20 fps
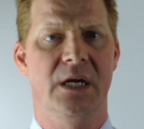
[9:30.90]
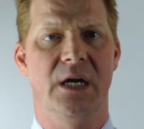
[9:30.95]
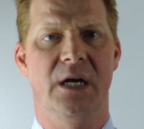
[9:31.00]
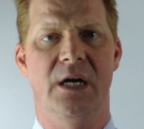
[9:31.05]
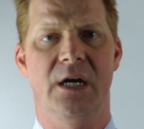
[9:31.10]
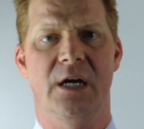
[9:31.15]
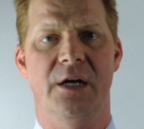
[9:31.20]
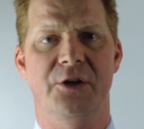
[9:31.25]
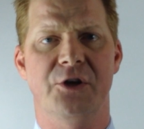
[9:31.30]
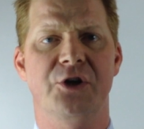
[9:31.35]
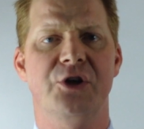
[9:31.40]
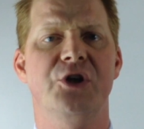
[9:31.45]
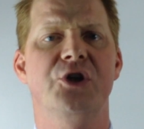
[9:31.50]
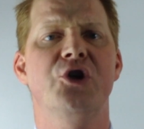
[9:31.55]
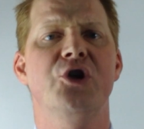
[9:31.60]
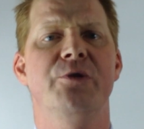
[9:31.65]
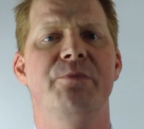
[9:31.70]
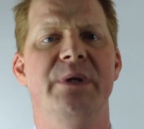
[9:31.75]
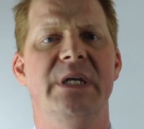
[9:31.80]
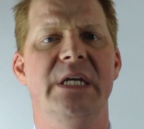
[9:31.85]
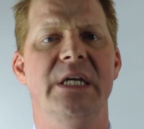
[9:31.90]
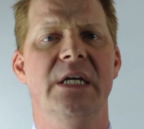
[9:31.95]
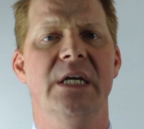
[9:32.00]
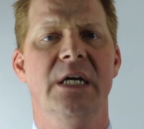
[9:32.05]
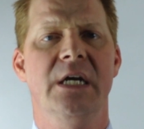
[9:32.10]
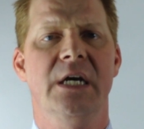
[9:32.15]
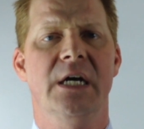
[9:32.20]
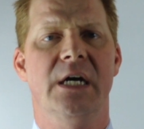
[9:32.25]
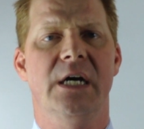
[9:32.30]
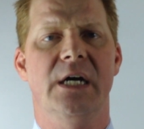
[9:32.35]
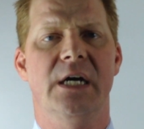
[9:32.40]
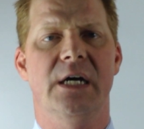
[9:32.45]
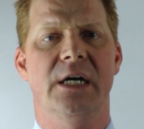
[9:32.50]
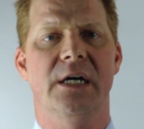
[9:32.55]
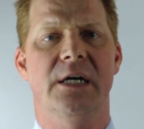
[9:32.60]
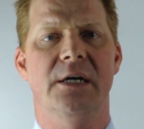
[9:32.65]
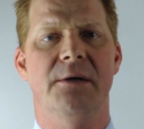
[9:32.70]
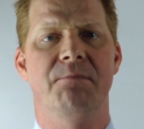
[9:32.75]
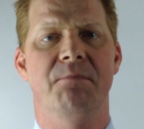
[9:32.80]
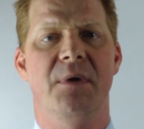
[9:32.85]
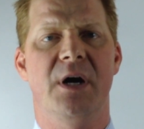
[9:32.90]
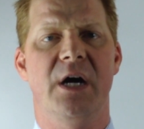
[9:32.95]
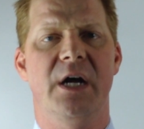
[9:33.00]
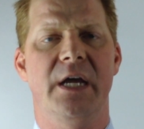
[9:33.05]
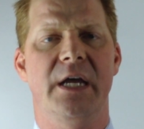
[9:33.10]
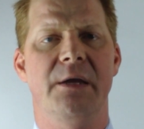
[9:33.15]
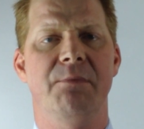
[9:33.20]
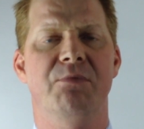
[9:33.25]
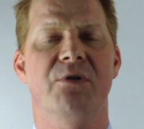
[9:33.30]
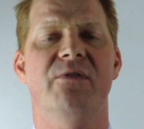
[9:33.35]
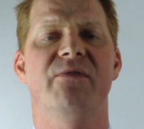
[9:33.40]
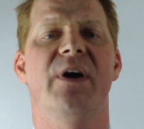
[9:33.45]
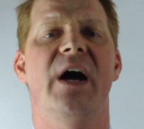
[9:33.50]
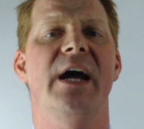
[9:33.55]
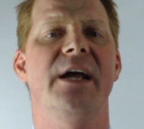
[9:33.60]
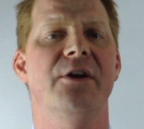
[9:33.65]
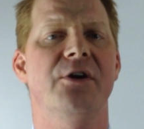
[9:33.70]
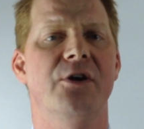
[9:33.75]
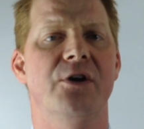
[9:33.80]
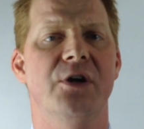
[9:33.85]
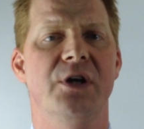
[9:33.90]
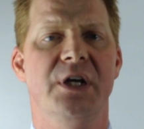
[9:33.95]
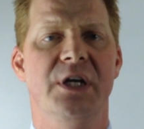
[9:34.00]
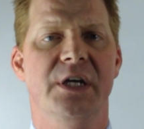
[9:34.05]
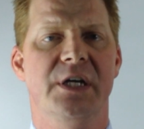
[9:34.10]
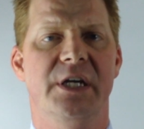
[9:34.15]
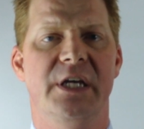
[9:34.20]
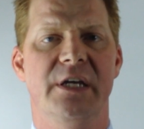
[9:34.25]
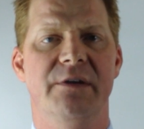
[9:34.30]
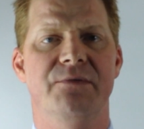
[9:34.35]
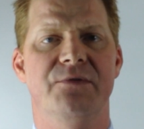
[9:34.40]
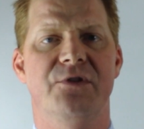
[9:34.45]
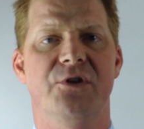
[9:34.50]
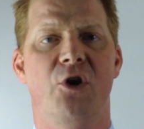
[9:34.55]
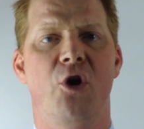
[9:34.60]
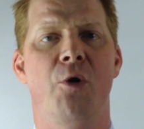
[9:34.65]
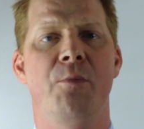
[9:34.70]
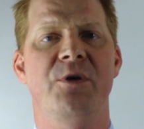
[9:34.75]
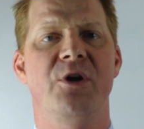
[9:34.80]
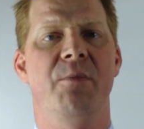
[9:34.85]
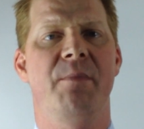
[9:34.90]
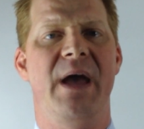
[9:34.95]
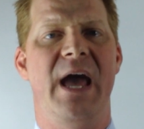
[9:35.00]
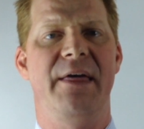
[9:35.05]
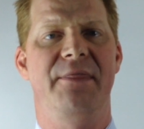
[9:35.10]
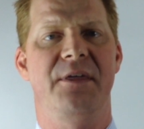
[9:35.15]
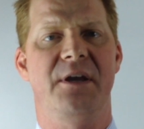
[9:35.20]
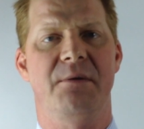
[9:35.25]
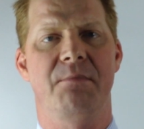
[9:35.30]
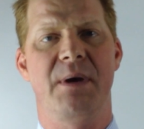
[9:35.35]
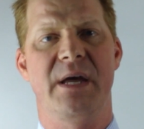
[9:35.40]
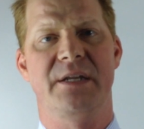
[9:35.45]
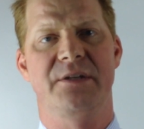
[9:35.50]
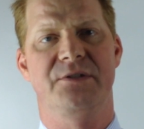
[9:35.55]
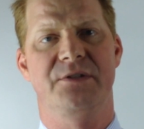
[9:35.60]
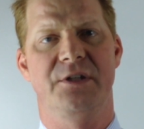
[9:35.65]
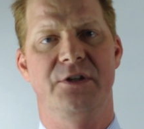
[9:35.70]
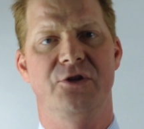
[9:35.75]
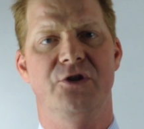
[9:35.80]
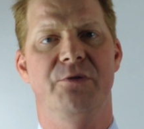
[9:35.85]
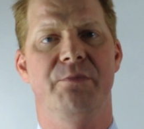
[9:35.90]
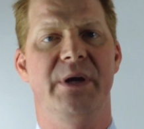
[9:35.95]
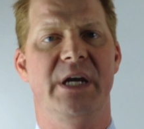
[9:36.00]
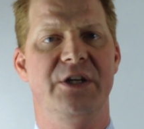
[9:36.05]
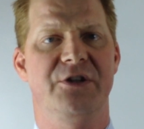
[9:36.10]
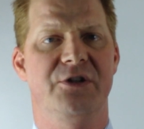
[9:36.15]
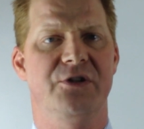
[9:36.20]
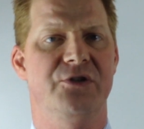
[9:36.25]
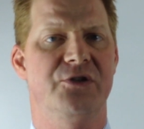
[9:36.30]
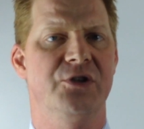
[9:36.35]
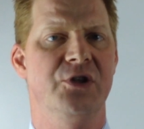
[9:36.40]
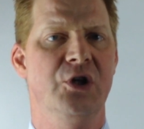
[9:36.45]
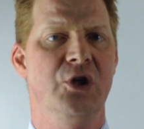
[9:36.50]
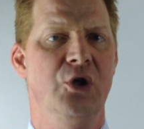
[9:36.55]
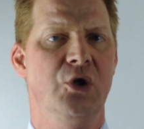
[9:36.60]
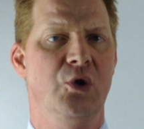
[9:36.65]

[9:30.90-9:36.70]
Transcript: It could be a provider gives homeopathic medicine to patients